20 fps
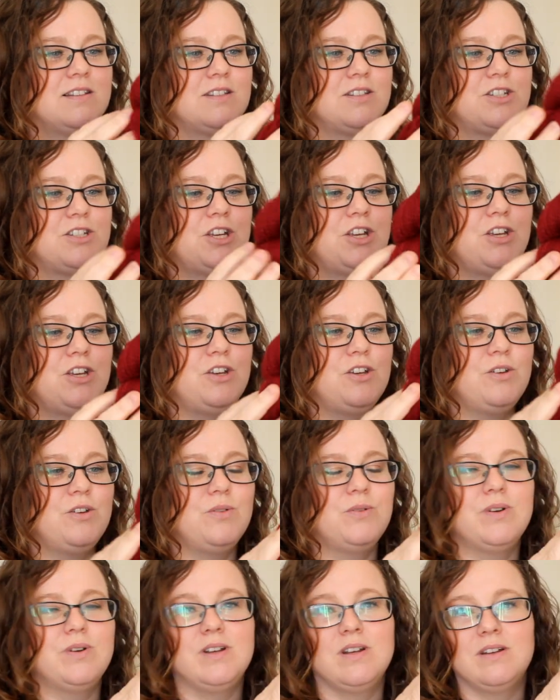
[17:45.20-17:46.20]

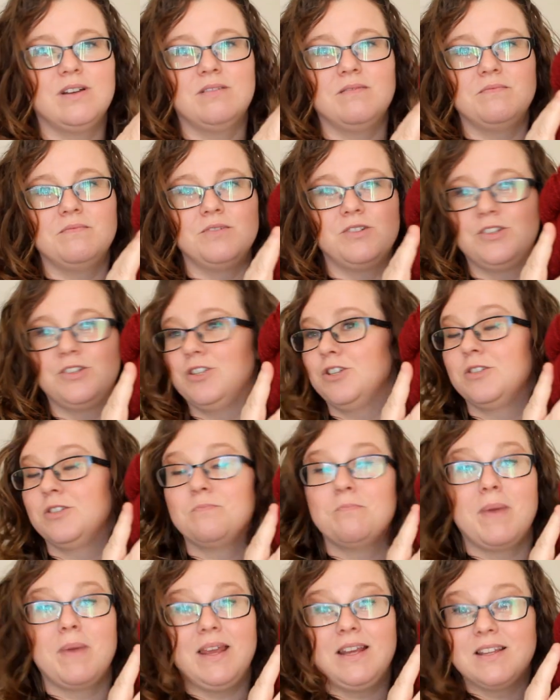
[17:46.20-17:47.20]
to just
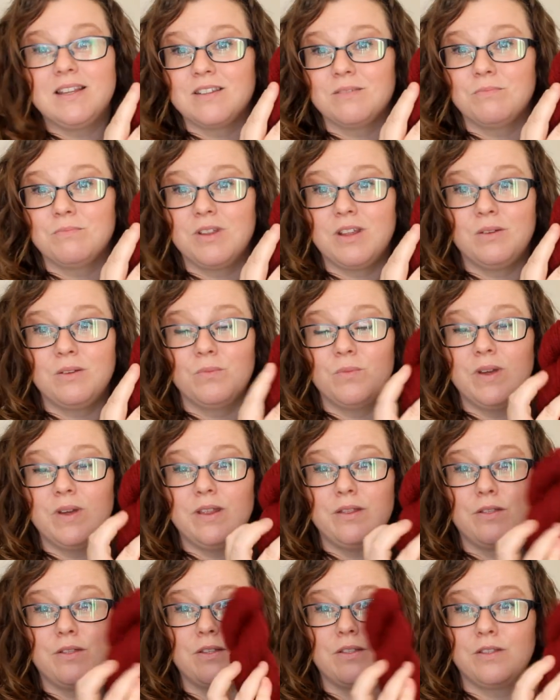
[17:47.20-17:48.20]
make something
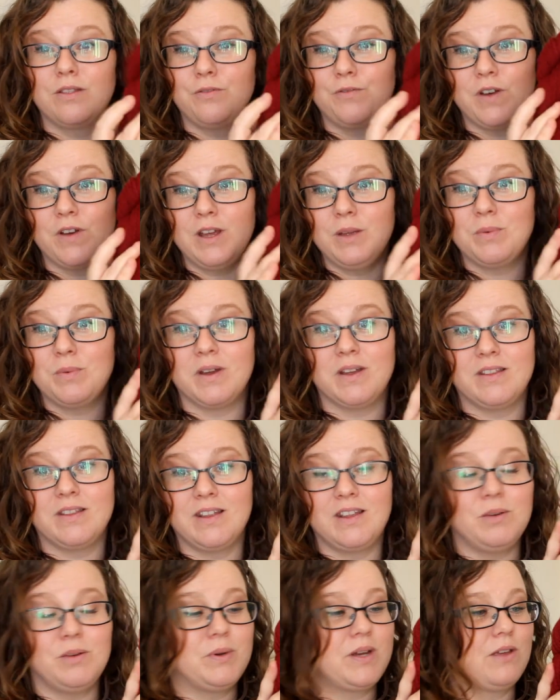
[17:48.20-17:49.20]
with the fibre
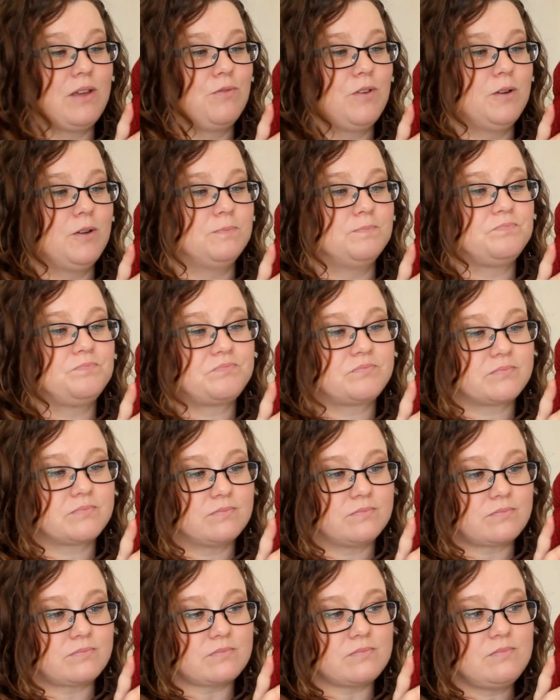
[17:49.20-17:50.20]
that you were given.
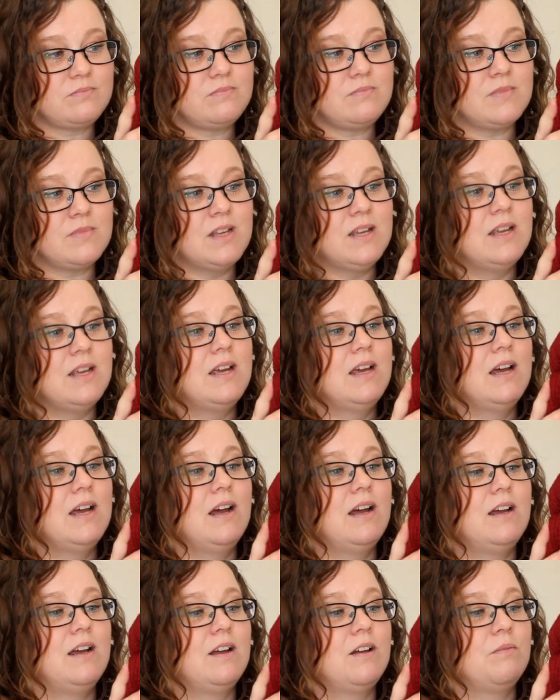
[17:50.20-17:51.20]

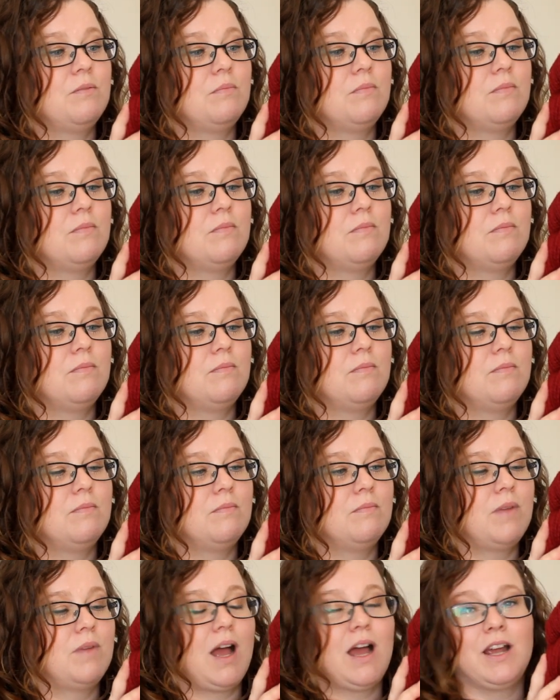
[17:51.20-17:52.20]

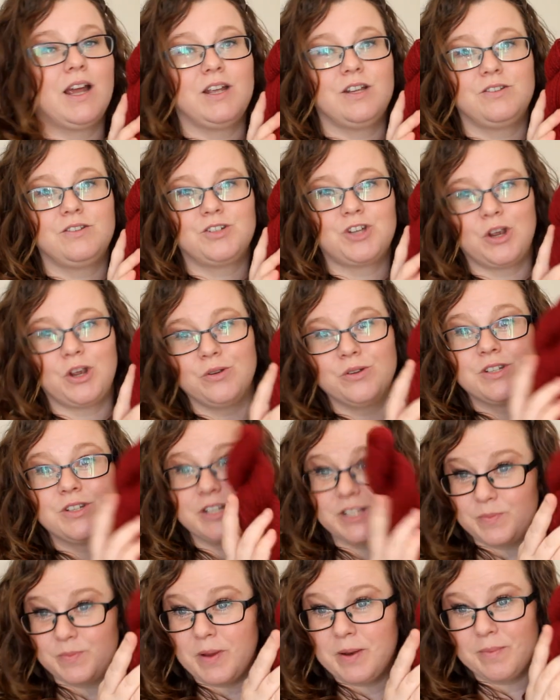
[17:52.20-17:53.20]
I chose to
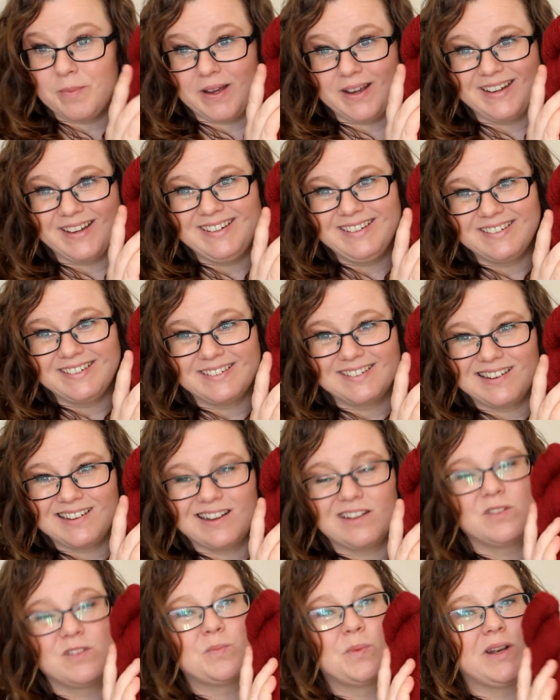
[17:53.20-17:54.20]
spin mine.
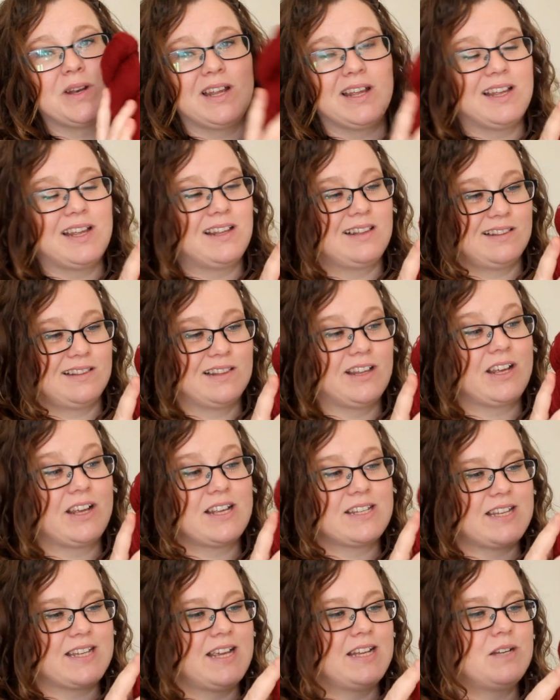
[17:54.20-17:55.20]
I spun it, like I
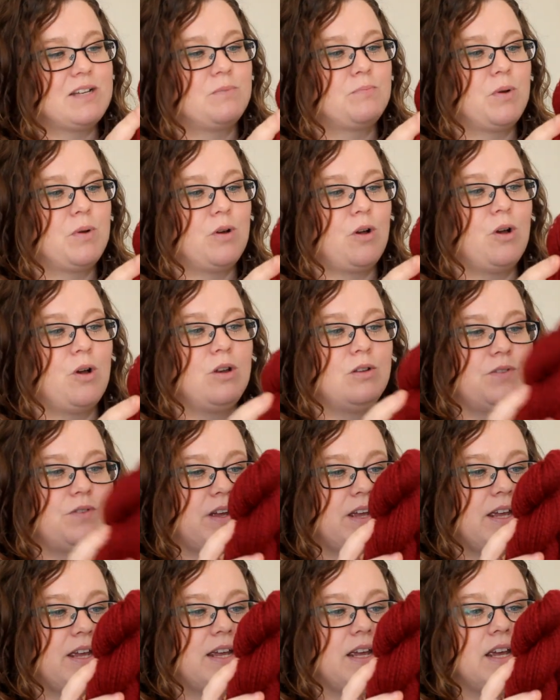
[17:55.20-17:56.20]
said, but all of
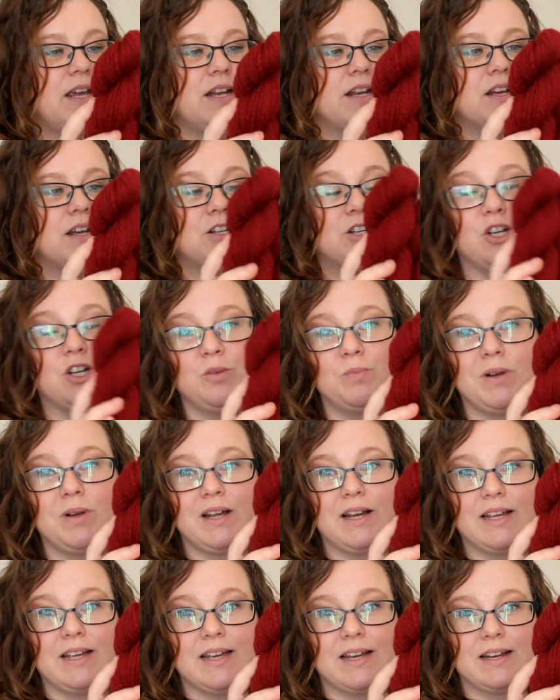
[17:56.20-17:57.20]
it in a
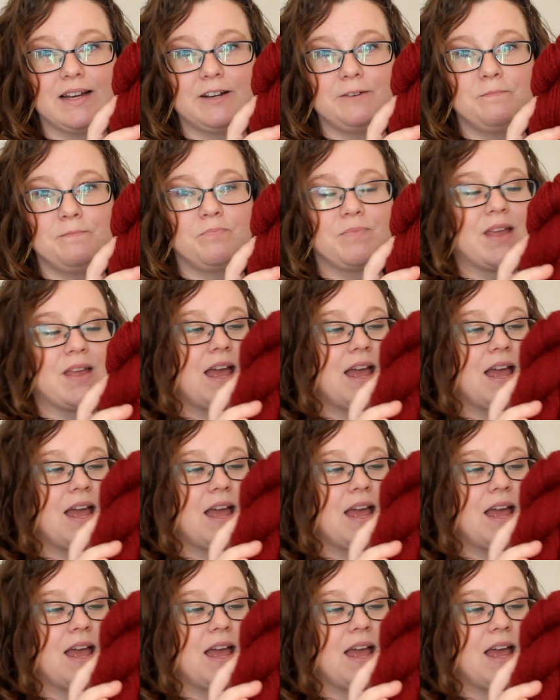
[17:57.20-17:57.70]
2-ply yarn,